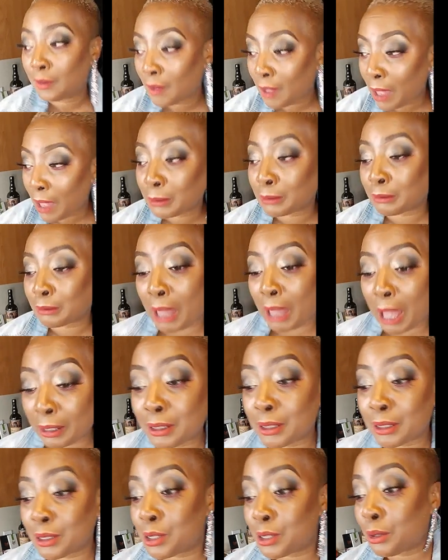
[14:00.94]
I, I
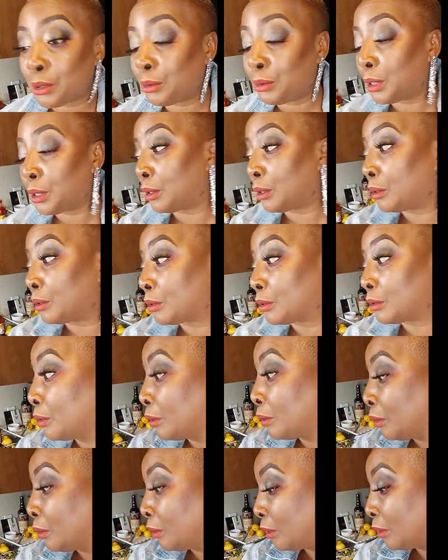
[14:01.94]
can do this.
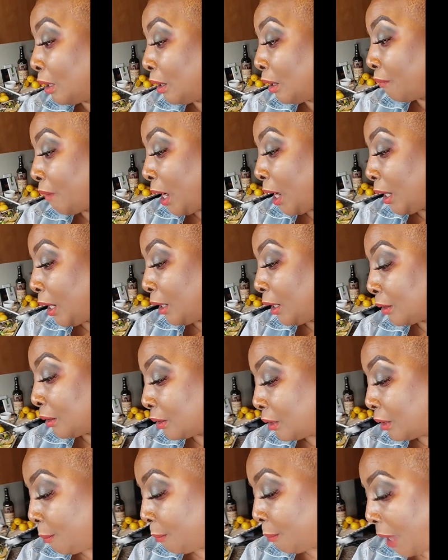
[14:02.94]
All right?
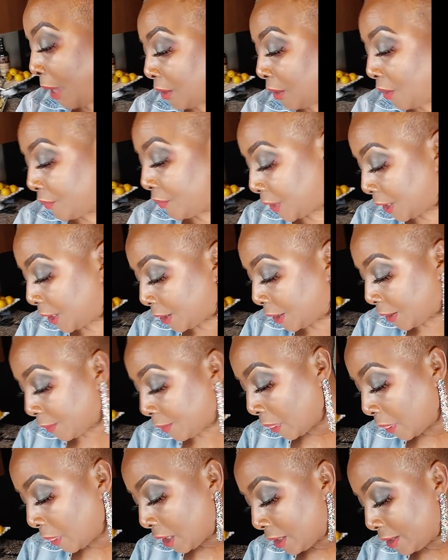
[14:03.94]
Come back over here.
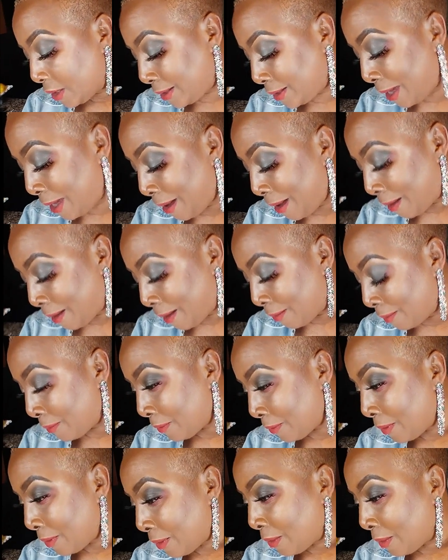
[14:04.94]
Now,
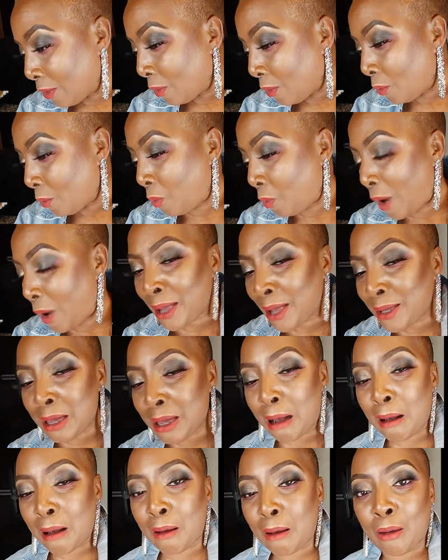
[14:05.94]
why
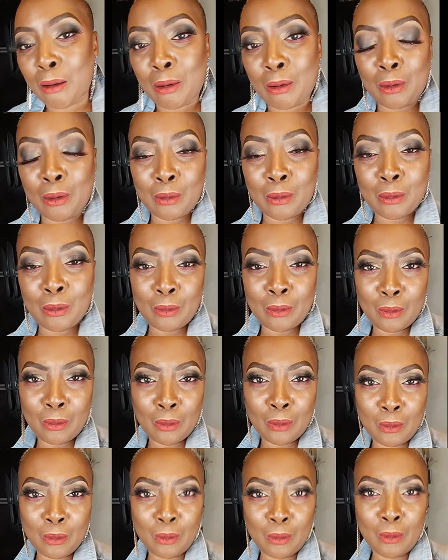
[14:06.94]
y'all,
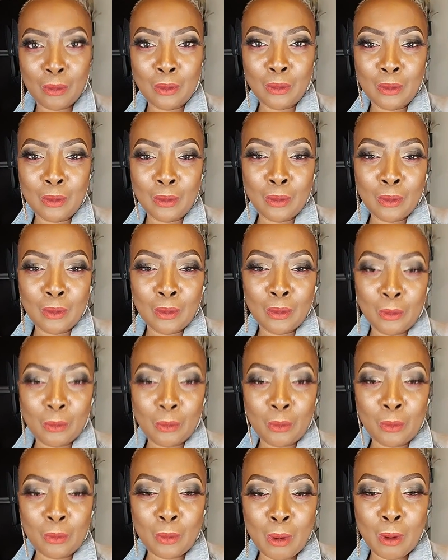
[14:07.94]

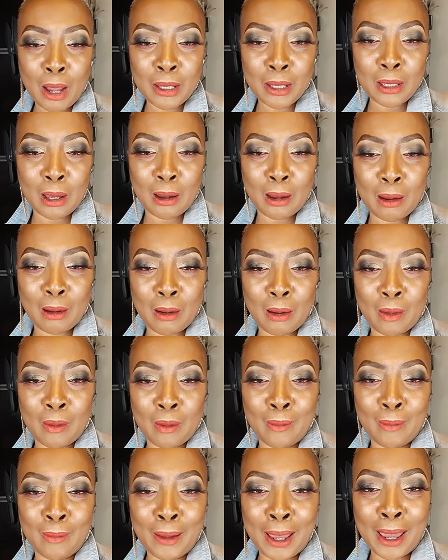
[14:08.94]
why
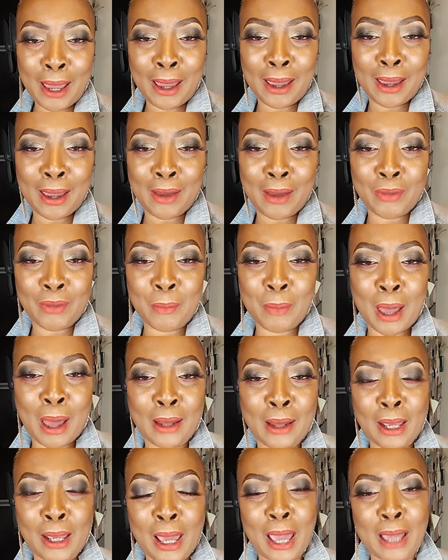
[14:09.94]
y'all, hey
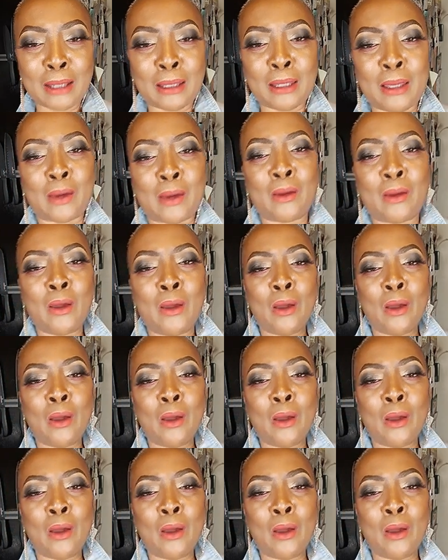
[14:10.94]
everybody, hey Cliff,